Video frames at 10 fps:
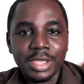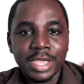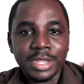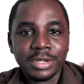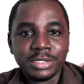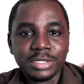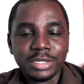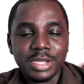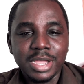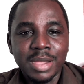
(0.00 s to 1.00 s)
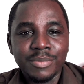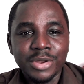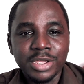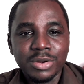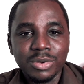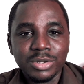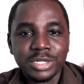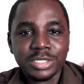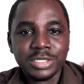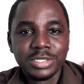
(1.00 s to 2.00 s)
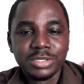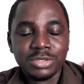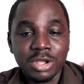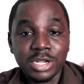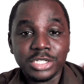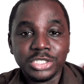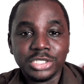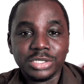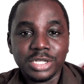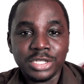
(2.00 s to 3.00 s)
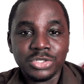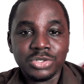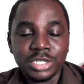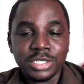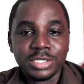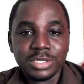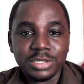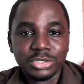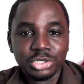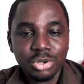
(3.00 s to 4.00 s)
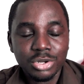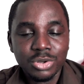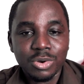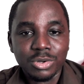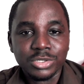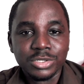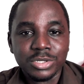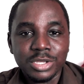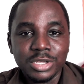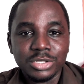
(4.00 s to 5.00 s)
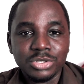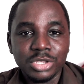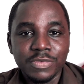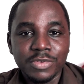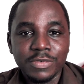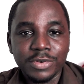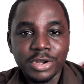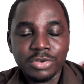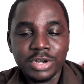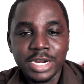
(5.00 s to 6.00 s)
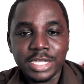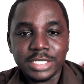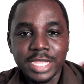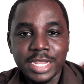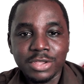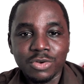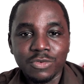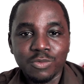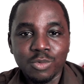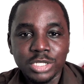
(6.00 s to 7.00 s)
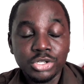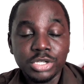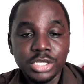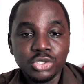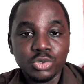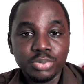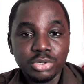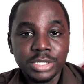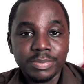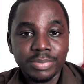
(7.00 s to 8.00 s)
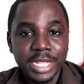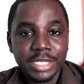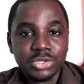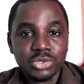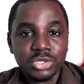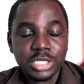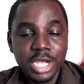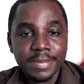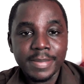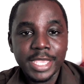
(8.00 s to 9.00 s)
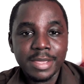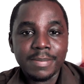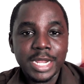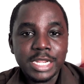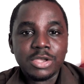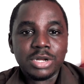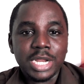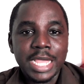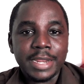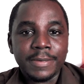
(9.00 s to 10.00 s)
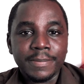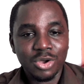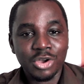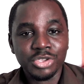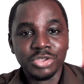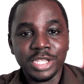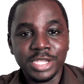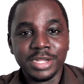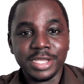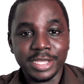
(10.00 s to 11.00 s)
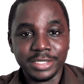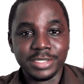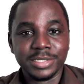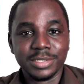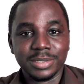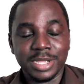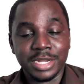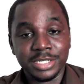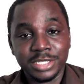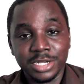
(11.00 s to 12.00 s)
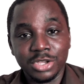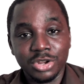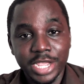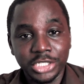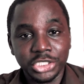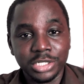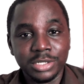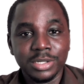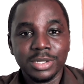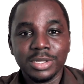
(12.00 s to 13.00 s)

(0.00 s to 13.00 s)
and I'm bringing all this knowledge into this short course to give you a very good understanding of what you need to put in place to start making money online. All you need is an internet connection,